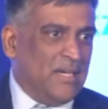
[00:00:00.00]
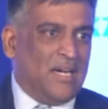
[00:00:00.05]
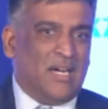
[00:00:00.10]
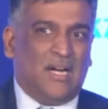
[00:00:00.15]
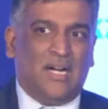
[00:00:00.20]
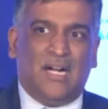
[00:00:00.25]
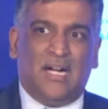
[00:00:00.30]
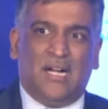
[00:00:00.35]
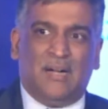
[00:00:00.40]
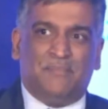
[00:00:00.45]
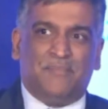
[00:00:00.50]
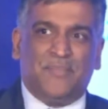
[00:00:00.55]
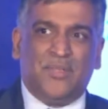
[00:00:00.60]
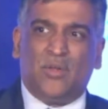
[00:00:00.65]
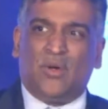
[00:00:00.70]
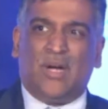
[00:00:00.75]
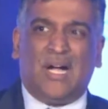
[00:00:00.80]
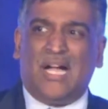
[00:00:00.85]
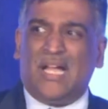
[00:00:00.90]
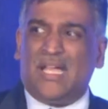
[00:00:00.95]

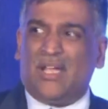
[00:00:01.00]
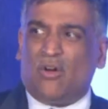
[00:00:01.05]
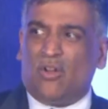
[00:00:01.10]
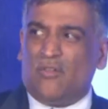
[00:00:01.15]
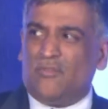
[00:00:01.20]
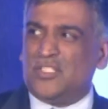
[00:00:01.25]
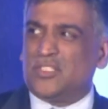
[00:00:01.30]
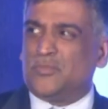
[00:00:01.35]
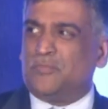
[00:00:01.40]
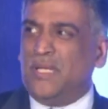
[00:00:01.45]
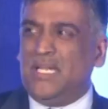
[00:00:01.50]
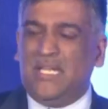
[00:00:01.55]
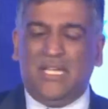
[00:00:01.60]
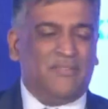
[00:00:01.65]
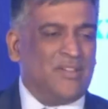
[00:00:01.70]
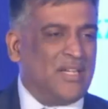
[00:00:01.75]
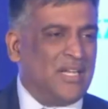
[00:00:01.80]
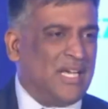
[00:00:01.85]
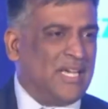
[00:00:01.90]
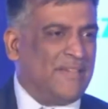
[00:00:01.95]
I always
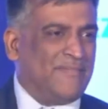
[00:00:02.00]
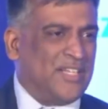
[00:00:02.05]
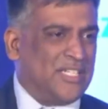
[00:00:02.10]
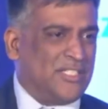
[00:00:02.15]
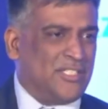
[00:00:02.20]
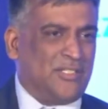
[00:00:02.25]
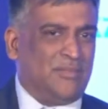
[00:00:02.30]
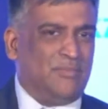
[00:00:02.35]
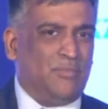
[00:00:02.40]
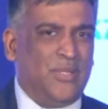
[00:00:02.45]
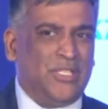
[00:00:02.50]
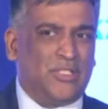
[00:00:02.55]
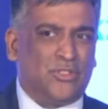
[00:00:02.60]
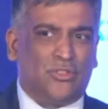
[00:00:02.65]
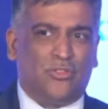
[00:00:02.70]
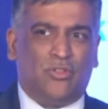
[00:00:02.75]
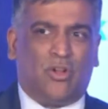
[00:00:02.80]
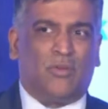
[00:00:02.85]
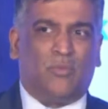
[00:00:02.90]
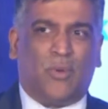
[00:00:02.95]
believe in life that we
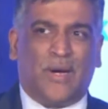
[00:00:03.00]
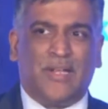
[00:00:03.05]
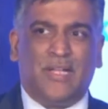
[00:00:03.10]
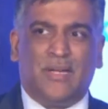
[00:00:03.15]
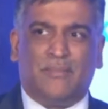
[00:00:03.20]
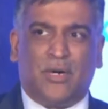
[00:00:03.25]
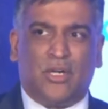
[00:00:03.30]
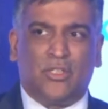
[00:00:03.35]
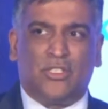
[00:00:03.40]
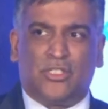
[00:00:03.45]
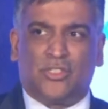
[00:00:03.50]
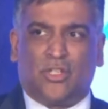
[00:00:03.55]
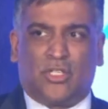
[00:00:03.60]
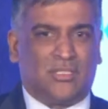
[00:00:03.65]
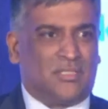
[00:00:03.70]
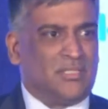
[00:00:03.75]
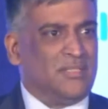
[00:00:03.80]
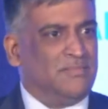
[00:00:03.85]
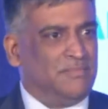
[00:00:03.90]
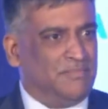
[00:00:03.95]
should not worry about
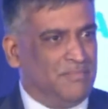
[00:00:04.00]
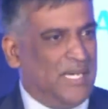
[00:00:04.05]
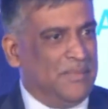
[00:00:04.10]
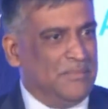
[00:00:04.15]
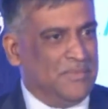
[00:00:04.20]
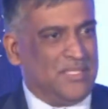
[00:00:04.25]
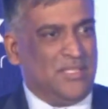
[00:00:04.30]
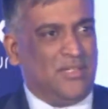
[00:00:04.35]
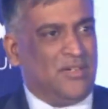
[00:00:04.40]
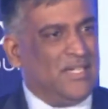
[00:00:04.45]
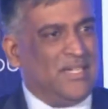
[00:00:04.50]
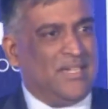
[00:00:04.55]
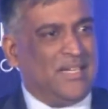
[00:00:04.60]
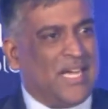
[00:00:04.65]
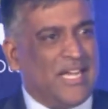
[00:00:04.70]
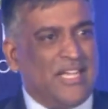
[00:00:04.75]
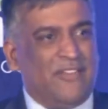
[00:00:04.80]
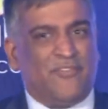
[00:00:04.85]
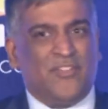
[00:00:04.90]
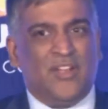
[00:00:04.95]
short-term bumps. You know, in
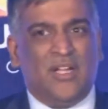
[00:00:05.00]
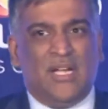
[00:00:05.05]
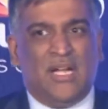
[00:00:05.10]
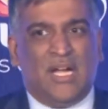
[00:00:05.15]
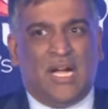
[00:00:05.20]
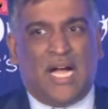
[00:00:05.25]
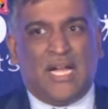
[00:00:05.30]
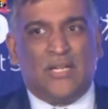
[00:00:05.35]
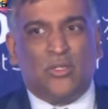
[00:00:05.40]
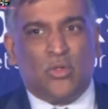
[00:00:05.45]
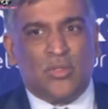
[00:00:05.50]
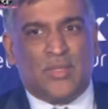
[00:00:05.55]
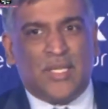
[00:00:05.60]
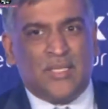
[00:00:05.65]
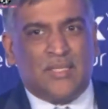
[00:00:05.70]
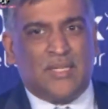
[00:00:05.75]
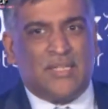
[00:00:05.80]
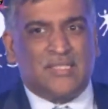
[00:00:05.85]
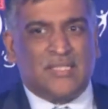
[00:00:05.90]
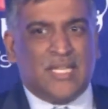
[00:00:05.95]
life, I don't
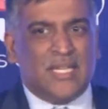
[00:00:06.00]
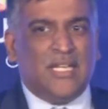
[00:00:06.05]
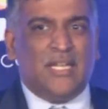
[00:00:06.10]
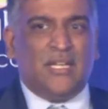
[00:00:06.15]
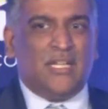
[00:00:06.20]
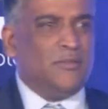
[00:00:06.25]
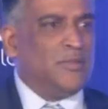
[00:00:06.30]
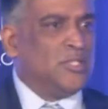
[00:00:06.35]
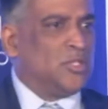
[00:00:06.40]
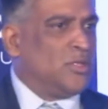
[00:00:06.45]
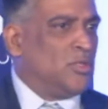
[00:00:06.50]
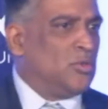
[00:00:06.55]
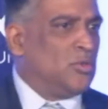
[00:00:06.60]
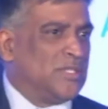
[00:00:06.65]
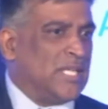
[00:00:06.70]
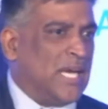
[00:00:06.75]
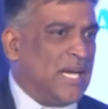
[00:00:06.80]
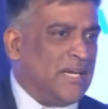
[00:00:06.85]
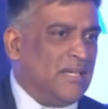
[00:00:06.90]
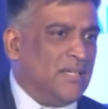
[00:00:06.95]
think there is any individual
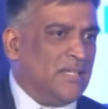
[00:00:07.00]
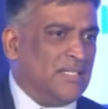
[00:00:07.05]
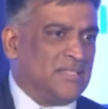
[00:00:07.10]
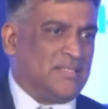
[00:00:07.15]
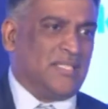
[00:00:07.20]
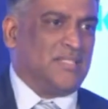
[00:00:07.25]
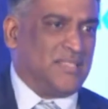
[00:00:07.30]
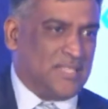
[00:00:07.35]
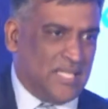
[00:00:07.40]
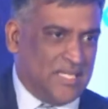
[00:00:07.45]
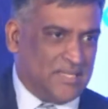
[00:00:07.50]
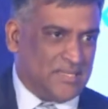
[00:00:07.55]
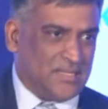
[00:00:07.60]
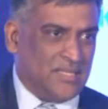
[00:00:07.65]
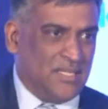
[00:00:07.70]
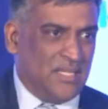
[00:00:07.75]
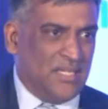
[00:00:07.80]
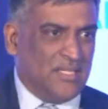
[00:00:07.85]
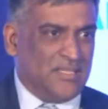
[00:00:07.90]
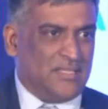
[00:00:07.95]
had a success.
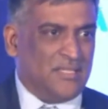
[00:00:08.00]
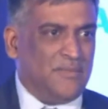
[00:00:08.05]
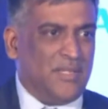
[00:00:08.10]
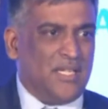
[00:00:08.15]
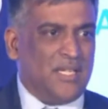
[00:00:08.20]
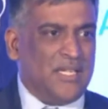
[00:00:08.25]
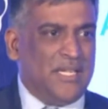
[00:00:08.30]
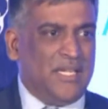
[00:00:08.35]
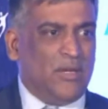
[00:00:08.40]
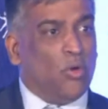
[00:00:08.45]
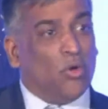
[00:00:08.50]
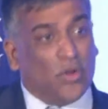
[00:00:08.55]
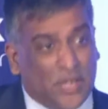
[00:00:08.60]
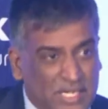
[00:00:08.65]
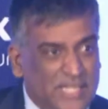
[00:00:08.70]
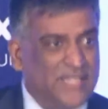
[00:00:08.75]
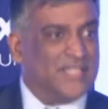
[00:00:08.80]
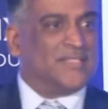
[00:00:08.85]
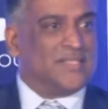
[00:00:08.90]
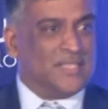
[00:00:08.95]
Similarly,
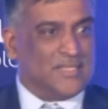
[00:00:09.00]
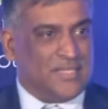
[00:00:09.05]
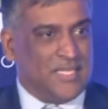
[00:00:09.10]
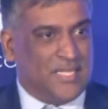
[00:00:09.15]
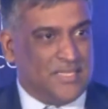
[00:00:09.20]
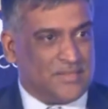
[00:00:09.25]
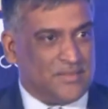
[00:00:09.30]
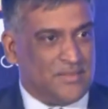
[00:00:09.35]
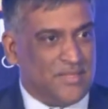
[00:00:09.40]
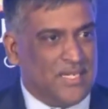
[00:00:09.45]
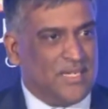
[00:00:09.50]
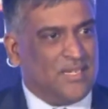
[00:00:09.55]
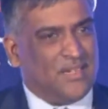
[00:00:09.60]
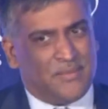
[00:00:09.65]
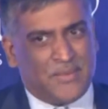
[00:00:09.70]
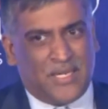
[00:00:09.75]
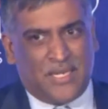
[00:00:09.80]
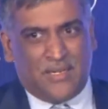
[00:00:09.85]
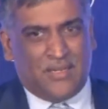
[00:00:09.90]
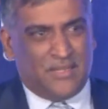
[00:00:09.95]
only a success, right?
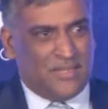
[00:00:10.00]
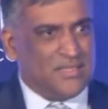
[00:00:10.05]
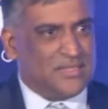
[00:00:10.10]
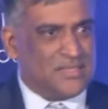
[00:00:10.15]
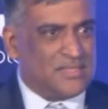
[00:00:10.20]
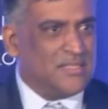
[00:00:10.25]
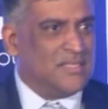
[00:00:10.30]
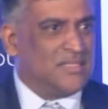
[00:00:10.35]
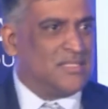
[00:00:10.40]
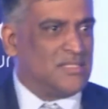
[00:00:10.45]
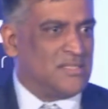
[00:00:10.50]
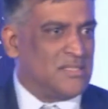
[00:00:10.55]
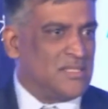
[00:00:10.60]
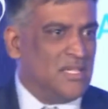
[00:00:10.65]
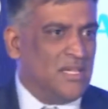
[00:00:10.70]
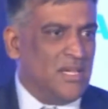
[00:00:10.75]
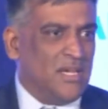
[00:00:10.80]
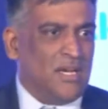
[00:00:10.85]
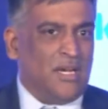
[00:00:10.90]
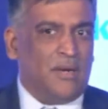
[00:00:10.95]
I mean, it's
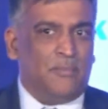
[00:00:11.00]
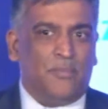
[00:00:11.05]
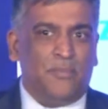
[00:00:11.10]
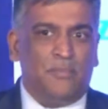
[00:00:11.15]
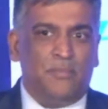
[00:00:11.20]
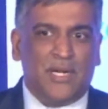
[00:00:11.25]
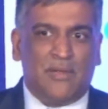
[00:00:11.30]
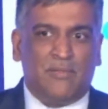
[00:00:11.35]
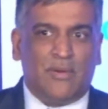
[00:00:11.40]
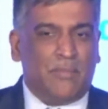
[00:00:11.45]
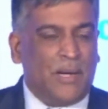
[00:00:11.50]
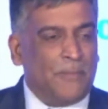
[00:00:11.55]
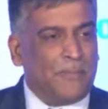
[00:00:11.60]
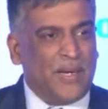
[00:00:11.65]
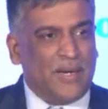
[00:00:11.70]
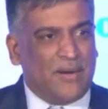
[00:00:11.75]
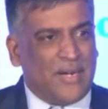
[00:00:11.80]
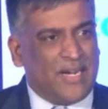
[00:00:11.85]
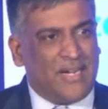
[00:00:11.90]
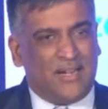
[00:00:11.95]
a bit of a
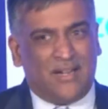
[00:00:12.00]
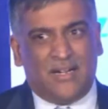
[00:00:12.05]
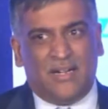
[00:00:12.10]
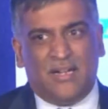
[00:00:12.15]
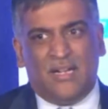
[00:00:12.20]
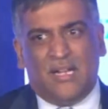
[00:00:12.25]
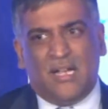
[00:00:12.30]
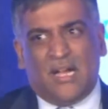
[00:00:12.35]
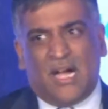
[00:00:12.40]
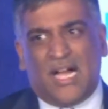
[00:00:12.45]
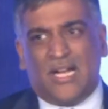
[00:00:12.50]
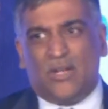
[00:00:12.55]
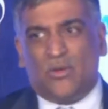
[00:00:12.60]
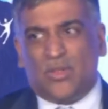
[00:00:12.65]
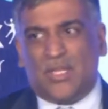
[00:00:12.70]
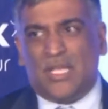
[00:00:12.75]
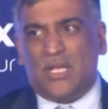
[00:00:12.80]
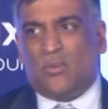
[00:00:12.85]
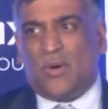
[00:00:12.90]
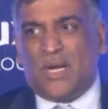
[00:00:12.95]
bumpy ride, and I
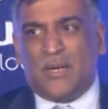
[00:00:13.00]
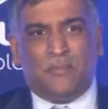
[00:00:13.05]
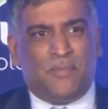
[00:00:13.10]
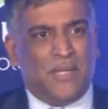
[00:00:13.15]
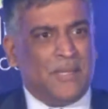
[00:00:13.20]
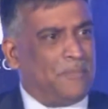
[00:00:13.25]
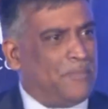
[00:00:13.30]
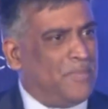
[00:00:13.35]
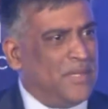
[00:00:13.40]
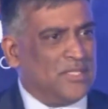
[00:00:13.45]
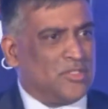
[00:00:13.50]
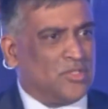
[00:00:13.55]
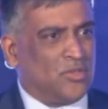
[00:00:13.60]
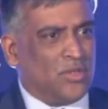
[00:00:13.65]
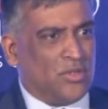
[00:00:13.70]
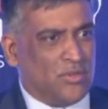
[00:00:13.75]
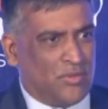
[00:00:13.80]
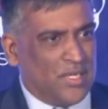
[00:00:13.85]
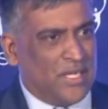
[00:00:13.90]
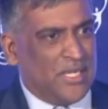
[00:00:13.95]
don't think one blip is
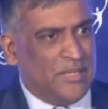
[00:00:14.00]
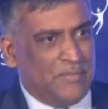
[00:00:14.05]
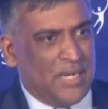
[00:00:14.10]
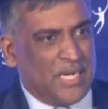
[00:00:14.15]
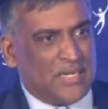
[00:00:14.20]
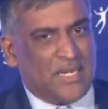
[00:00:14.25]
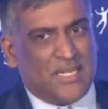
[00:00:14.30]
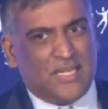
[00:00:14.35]
going to really matter.